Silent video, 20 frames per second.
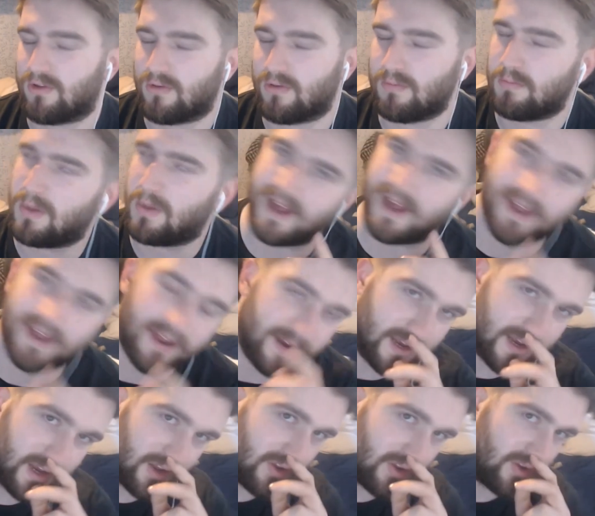but I haven't
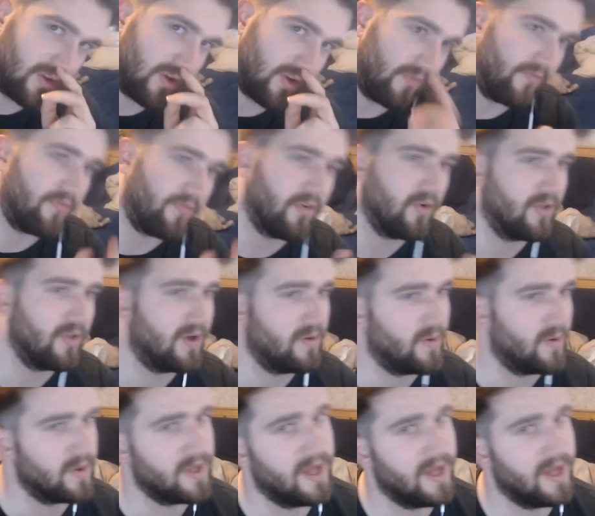gone through that one yet,